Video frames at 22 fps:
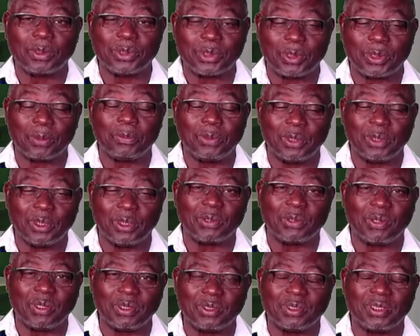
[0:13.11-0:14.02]
It's going to be a
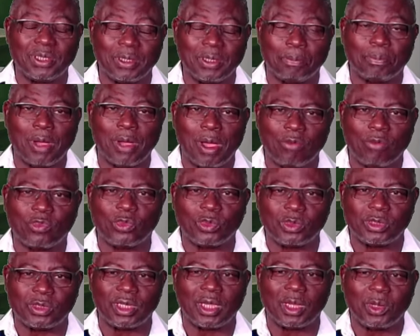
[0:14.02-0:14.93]
great day, a
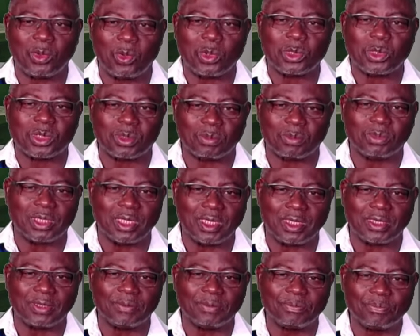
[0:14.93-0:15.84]
powerful day, an awesome
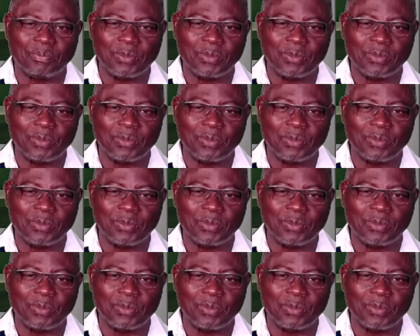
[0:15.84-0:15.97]
day.